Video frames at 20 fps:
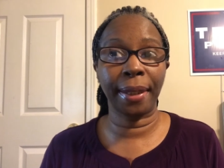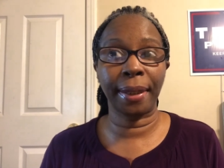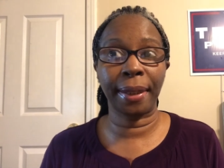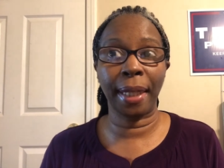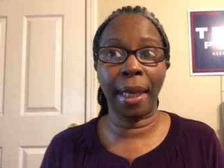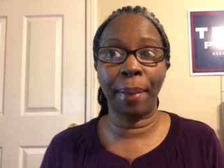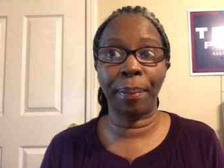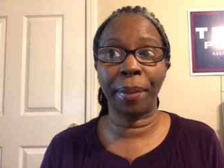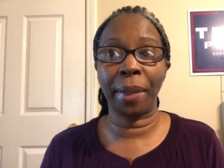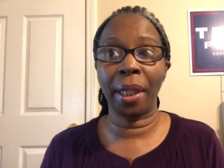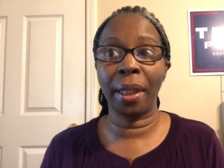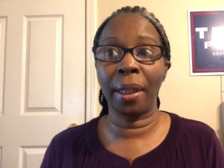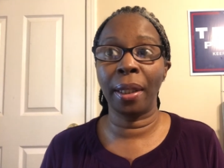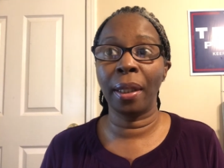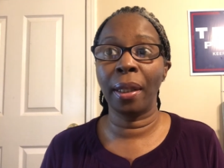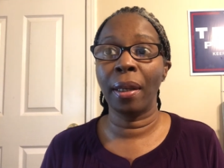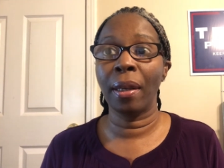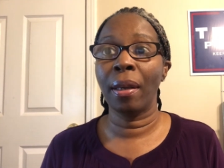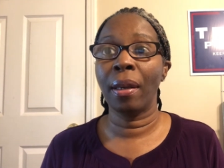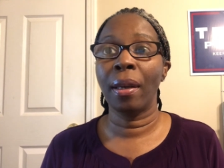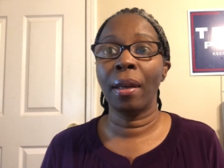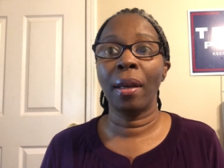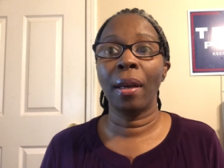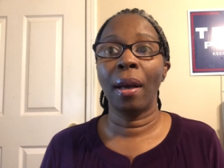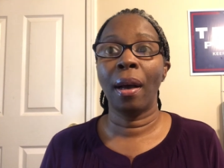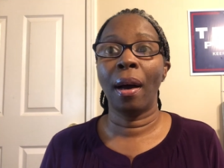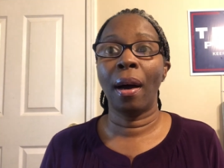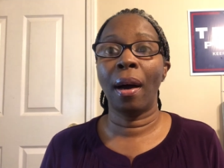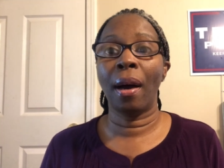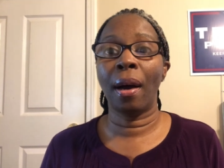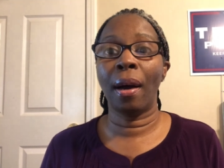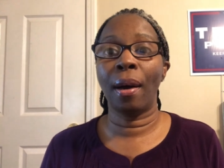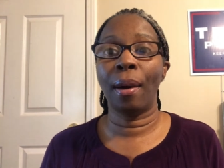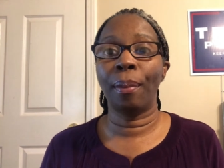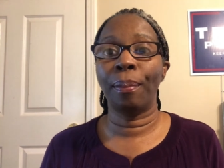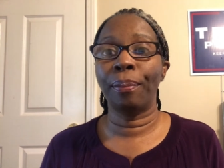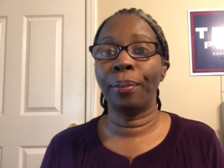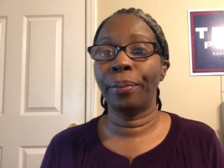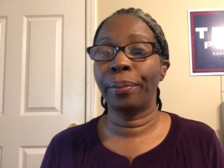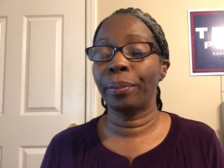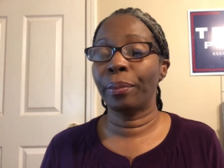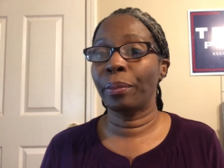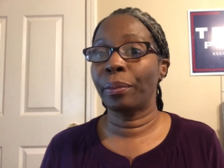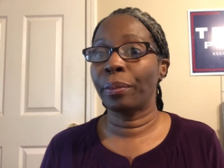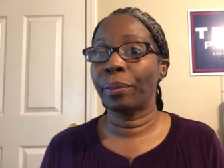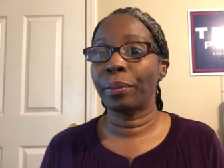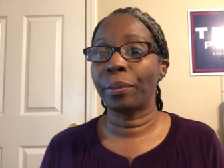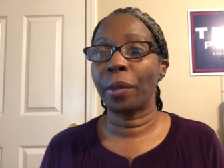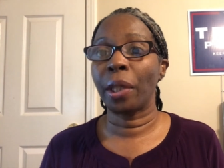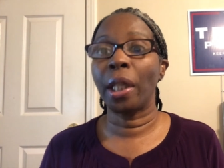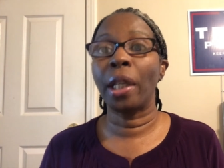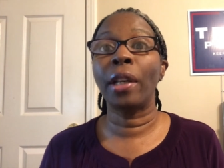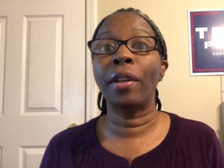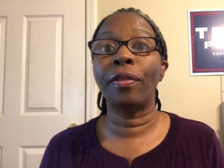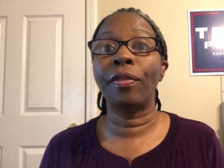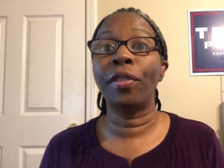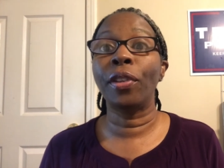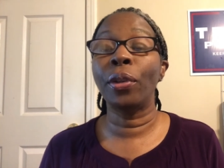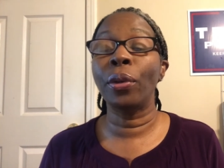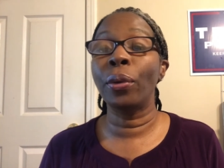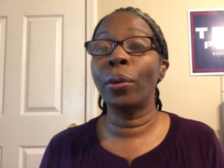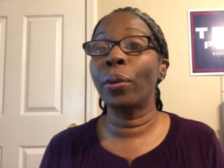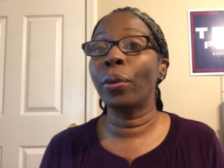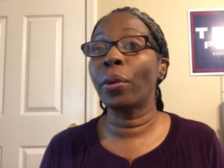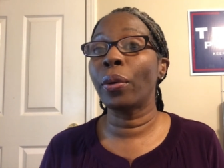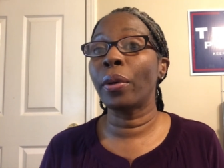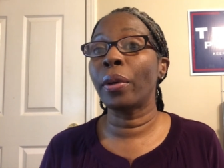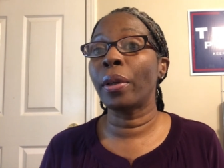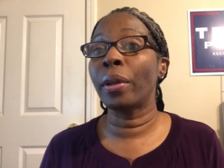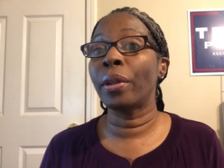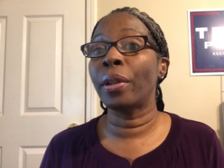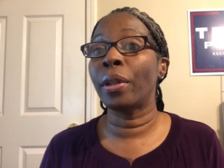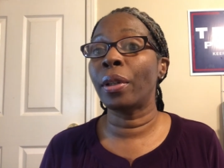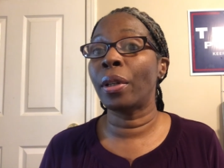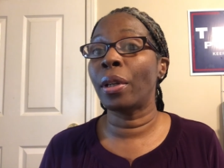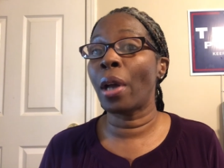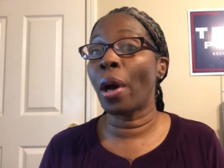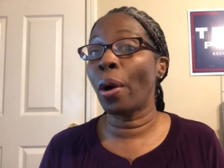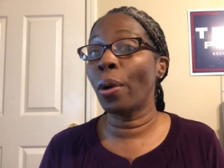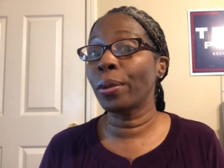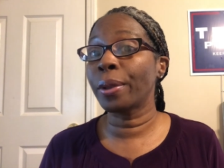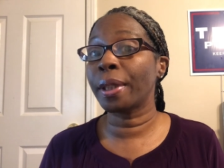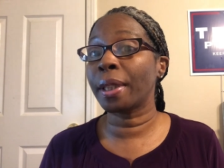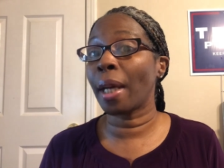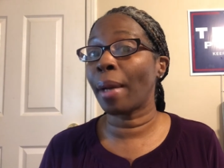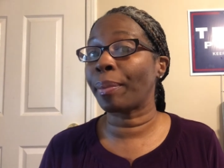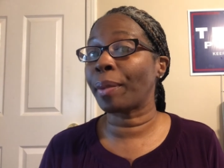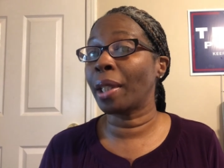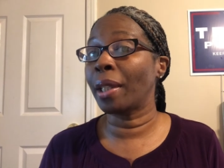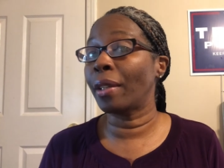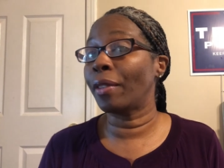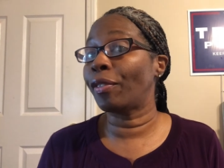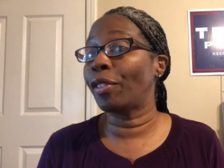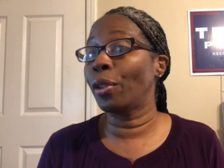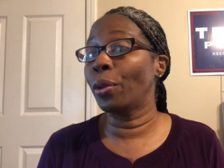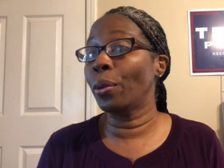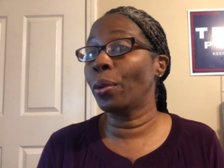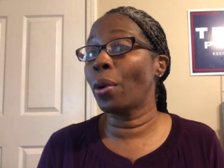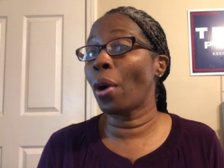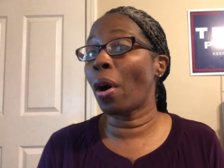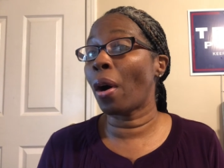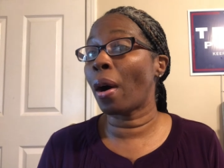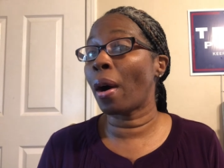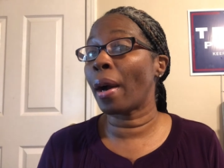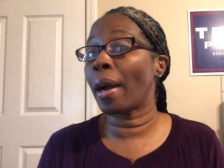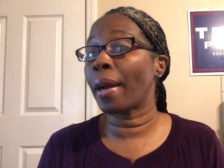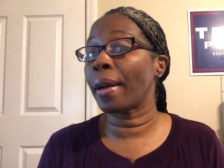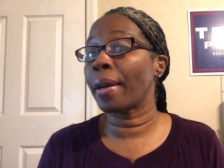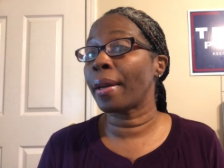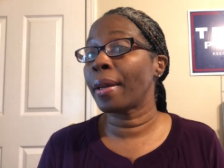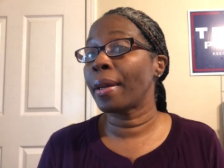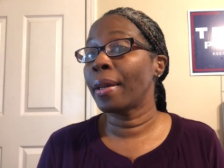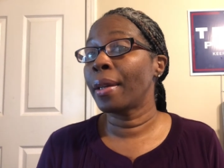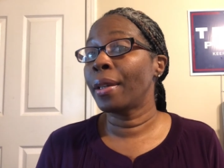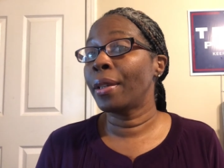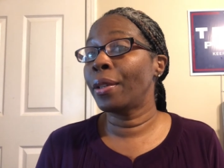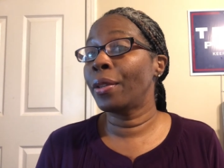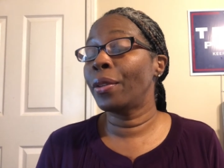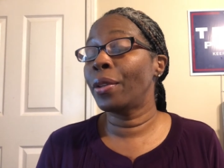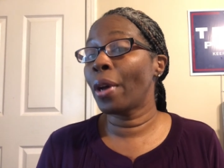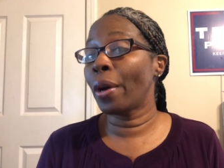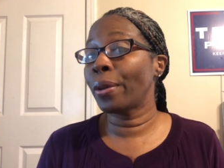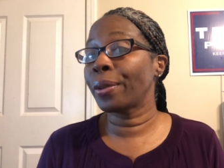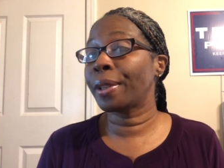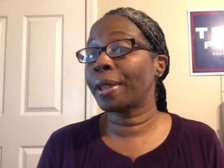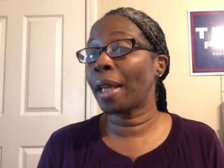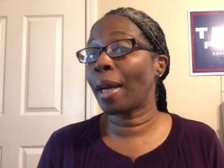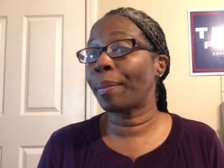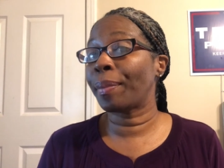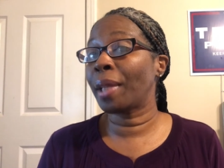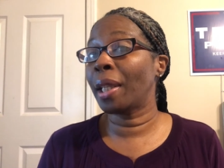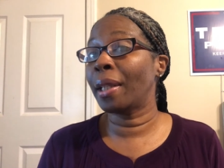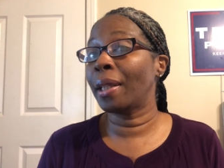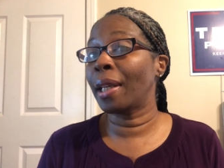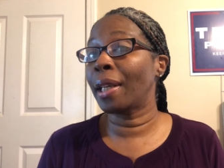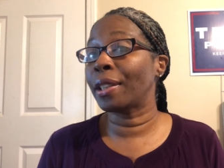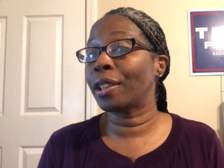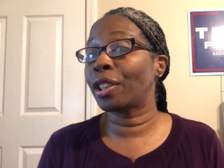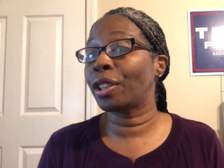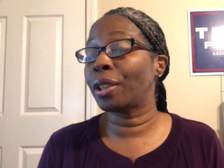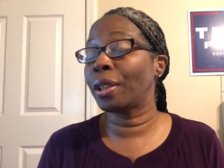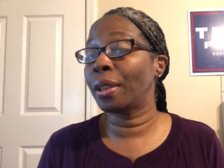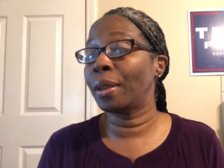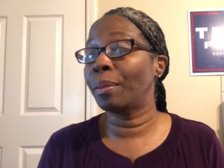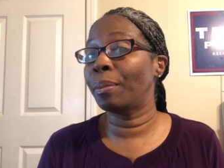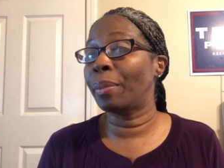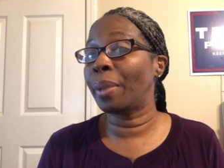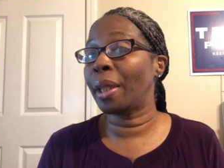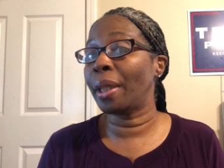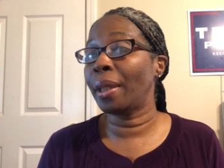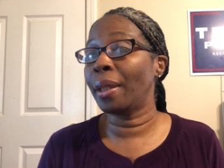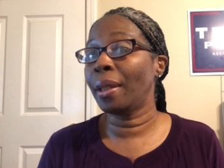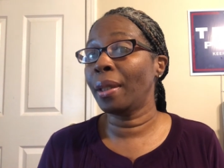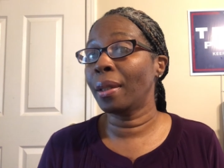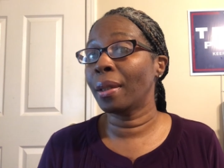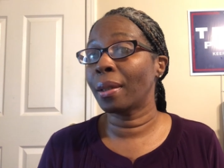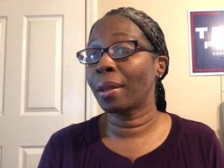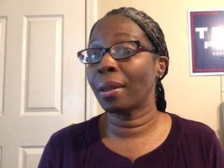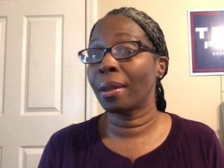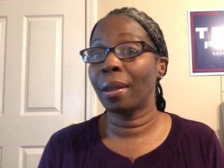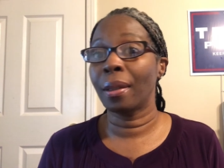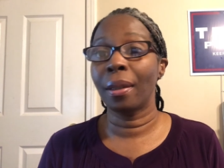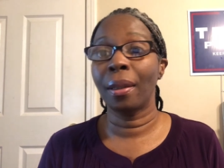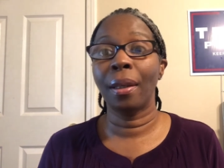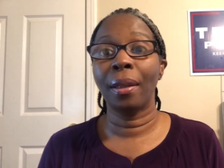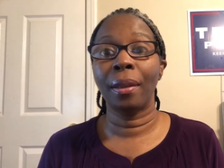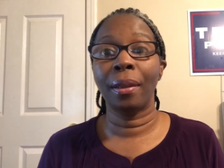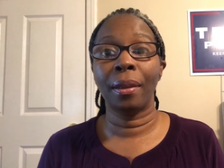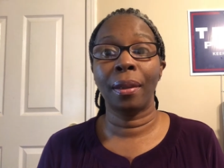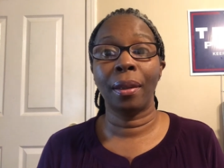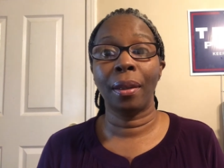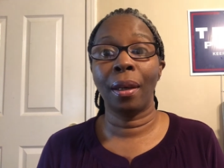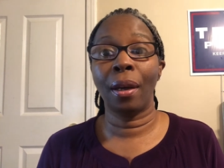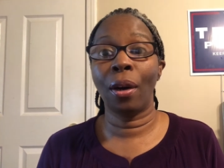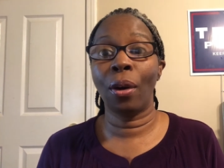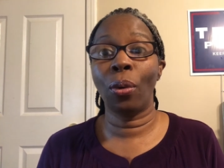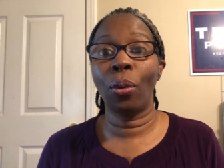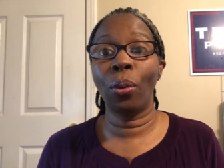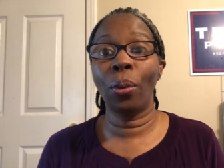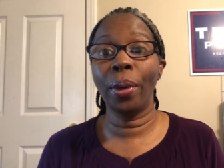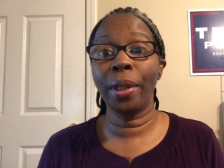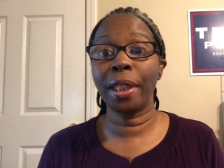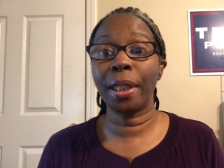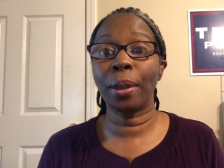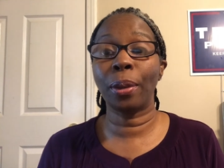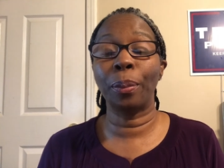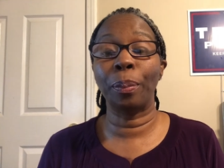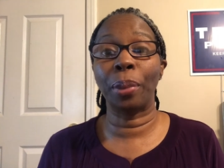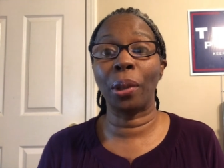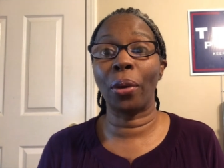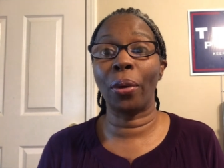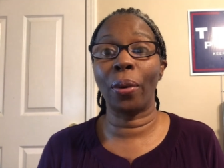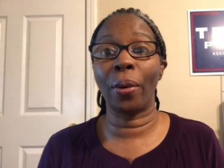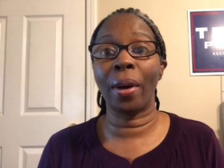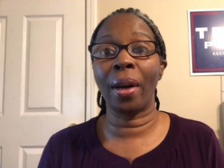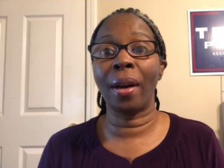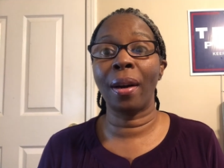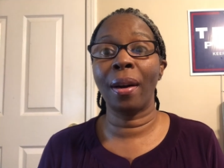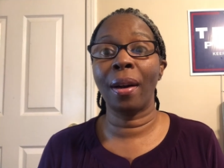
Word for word: something, um, if you know something, if you are you know something that shouldn't be, a whistleblower.